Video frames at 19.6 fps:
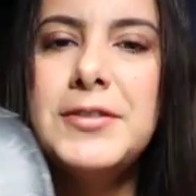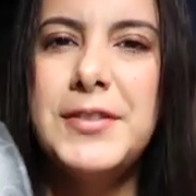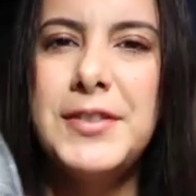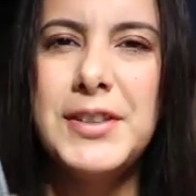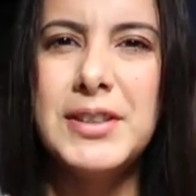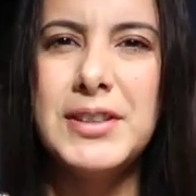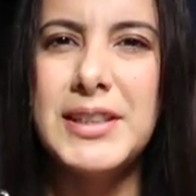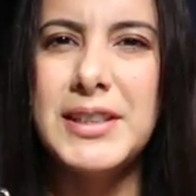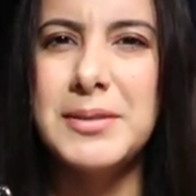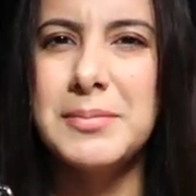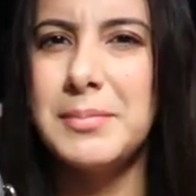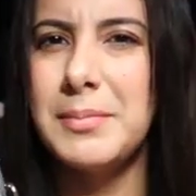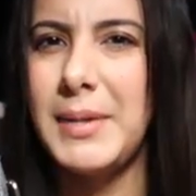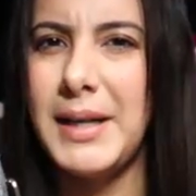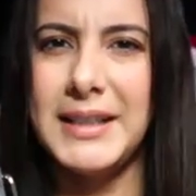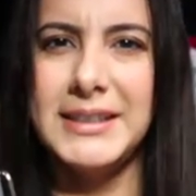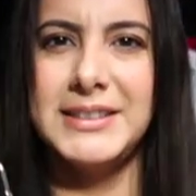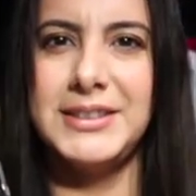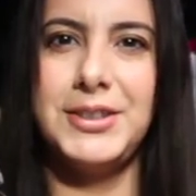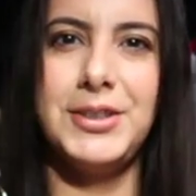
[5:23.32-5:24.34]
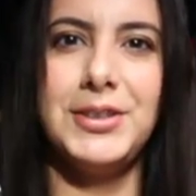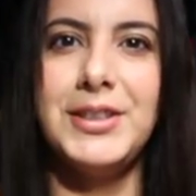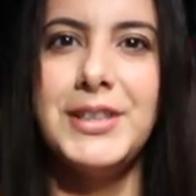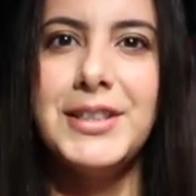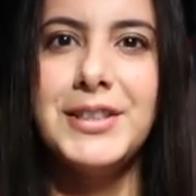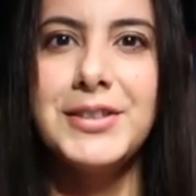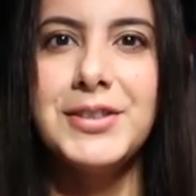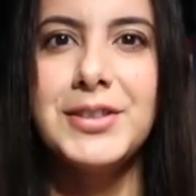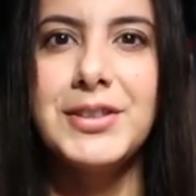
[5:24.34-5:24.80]
feel like
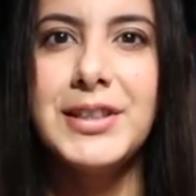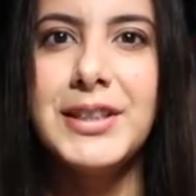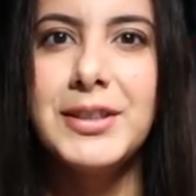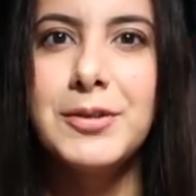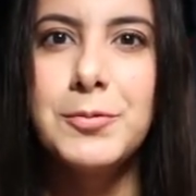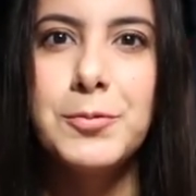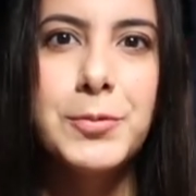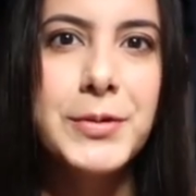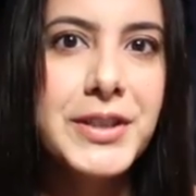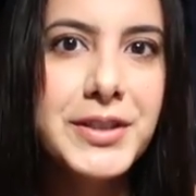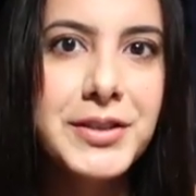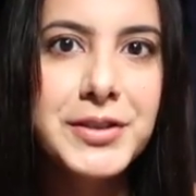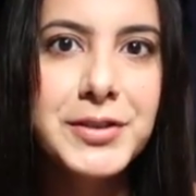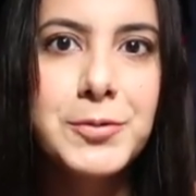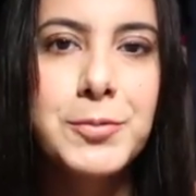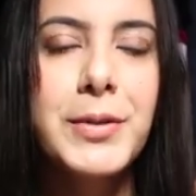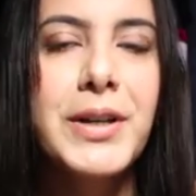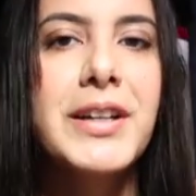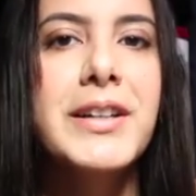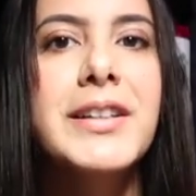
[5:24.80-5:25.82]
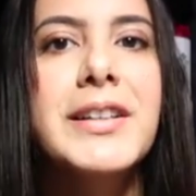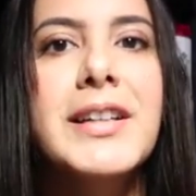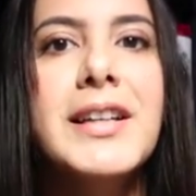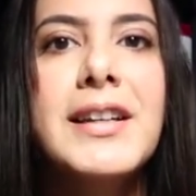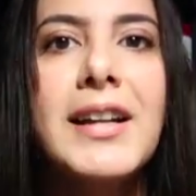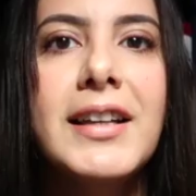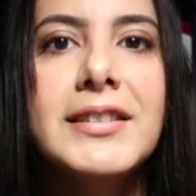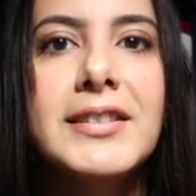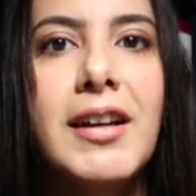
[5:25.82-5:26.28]
masculine or like weird wearing
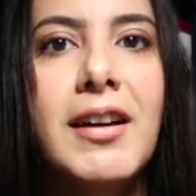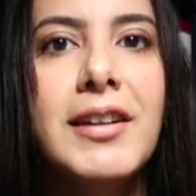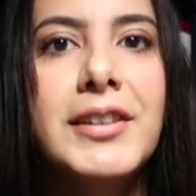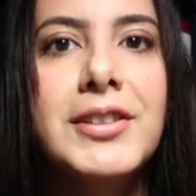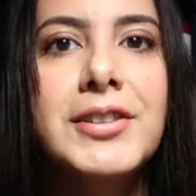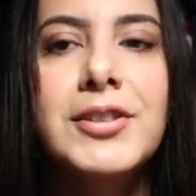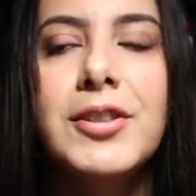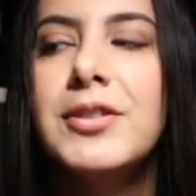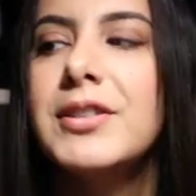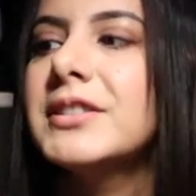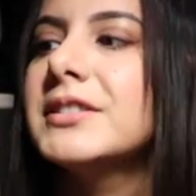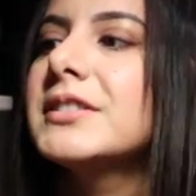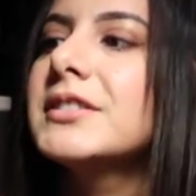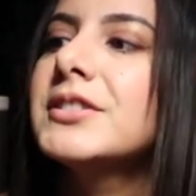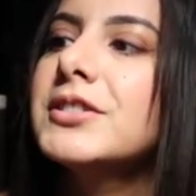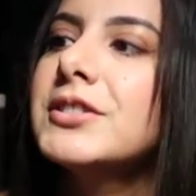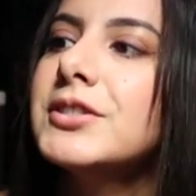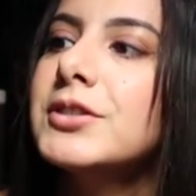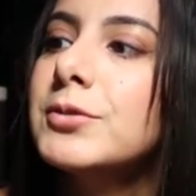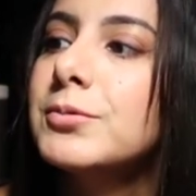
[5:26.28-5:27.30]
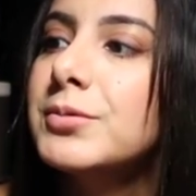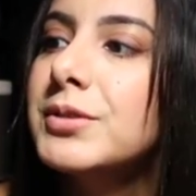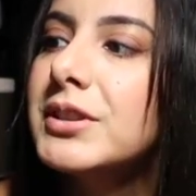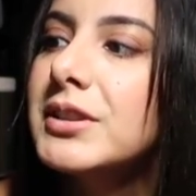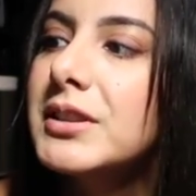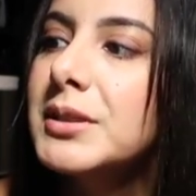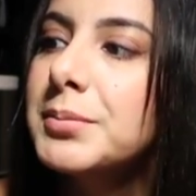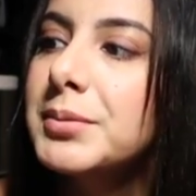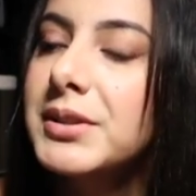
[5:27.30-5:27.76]
it. I thought, you know, this is just a
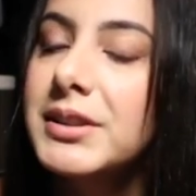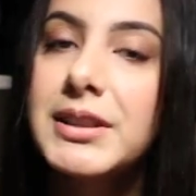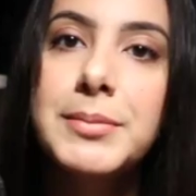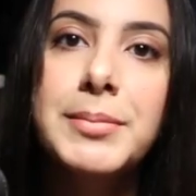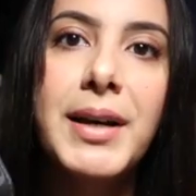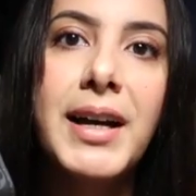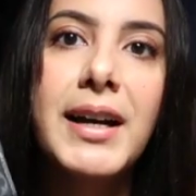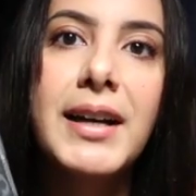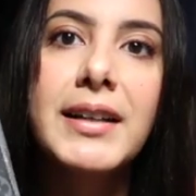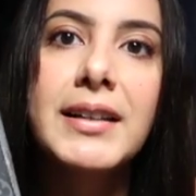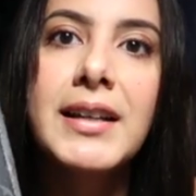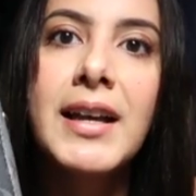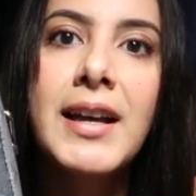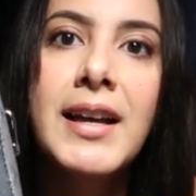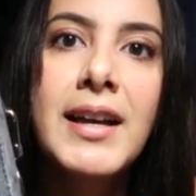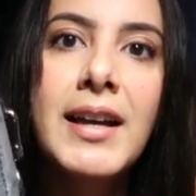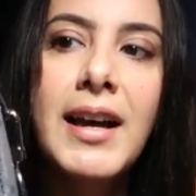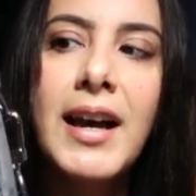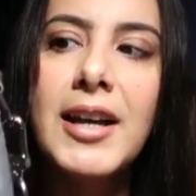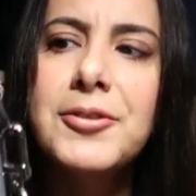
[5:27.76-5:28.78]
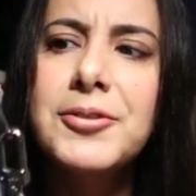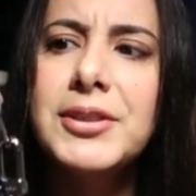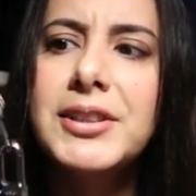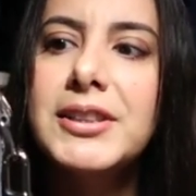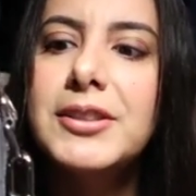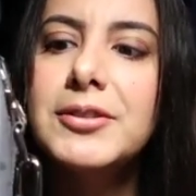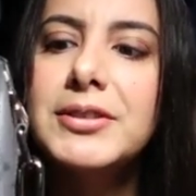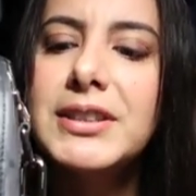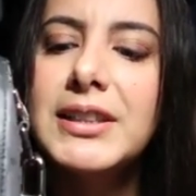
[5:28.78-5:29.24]
really pretty bag. I
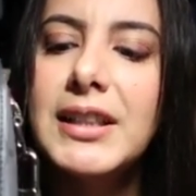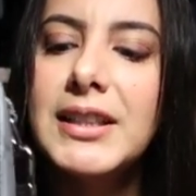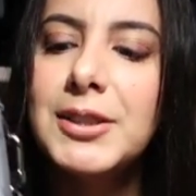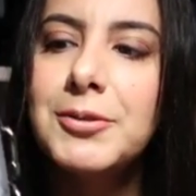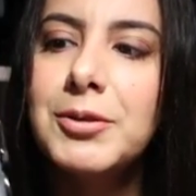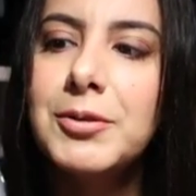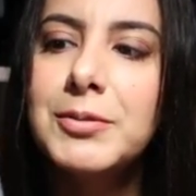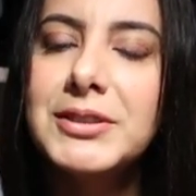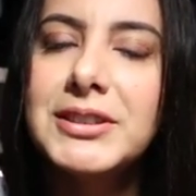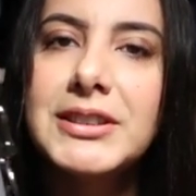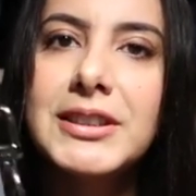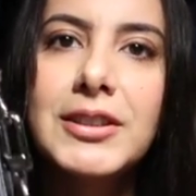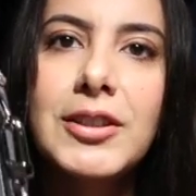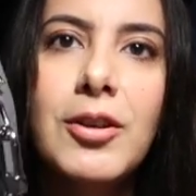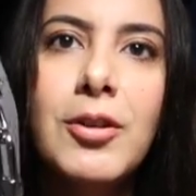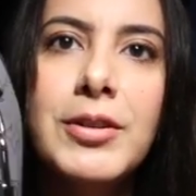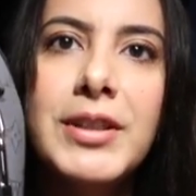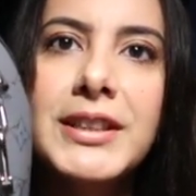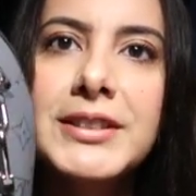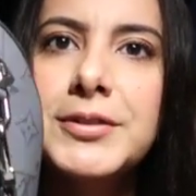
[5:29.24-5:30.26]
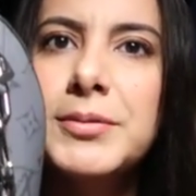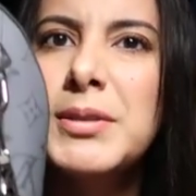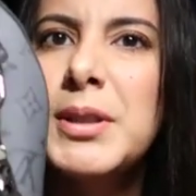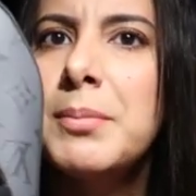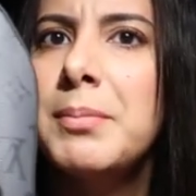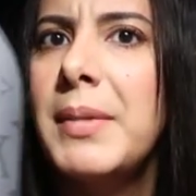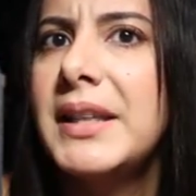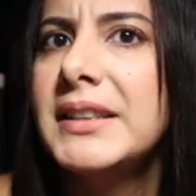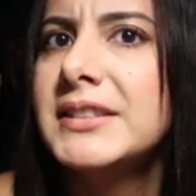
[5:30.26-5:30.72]
really don't think anyone was like, oh, that's from
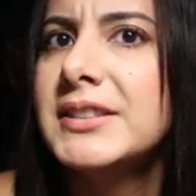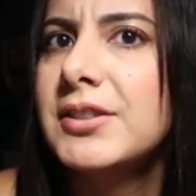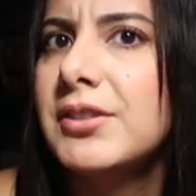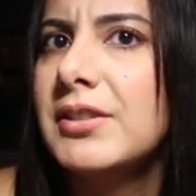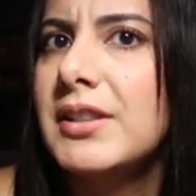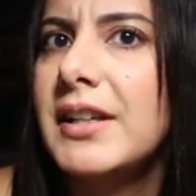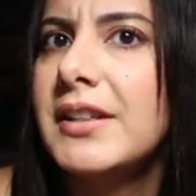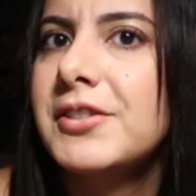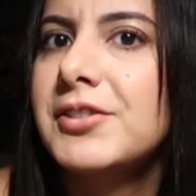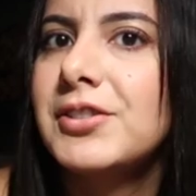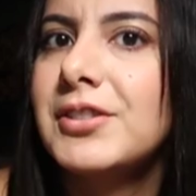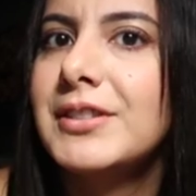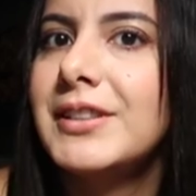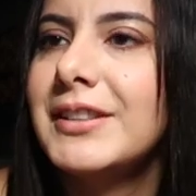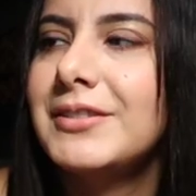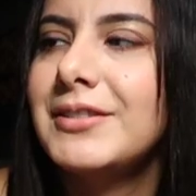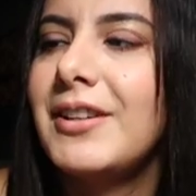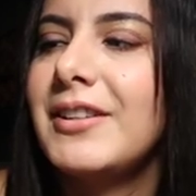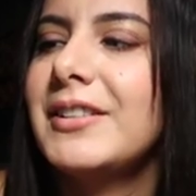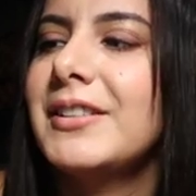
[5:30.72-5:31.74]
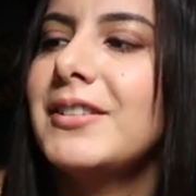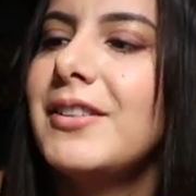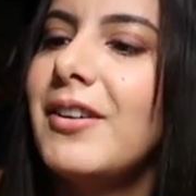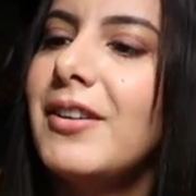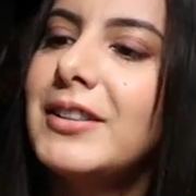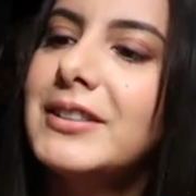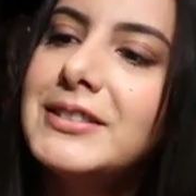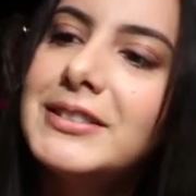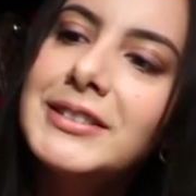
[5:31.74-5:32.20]
the men's collection. Like, not at
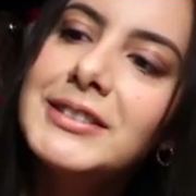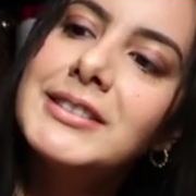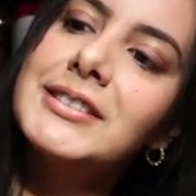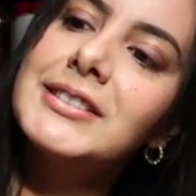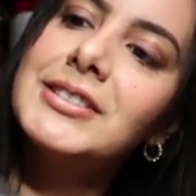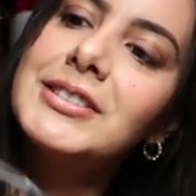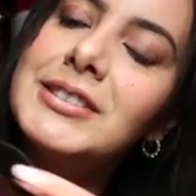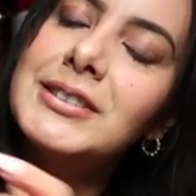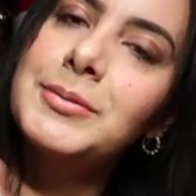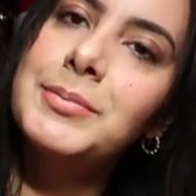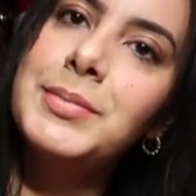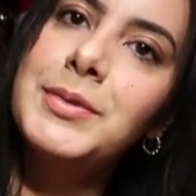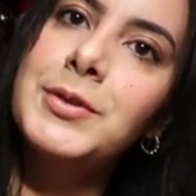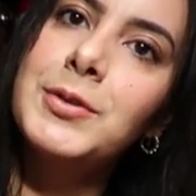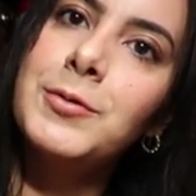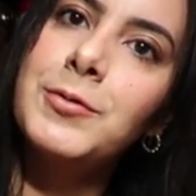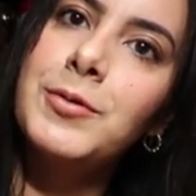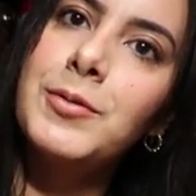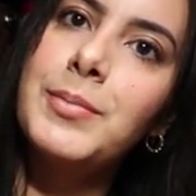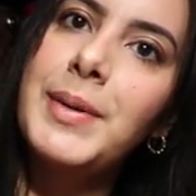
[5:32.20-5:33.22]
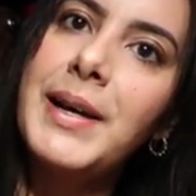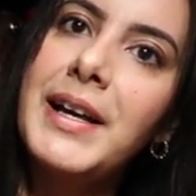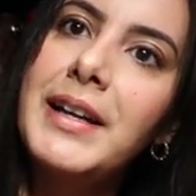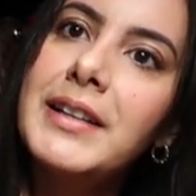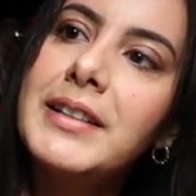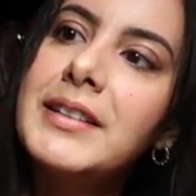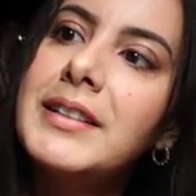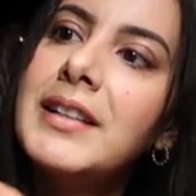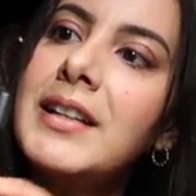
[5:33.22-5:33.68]
all. It's just a beautiful
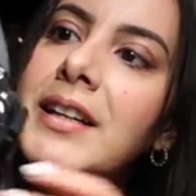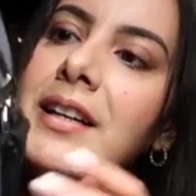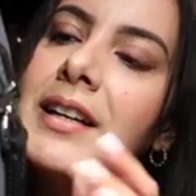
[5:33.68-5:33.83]
bag.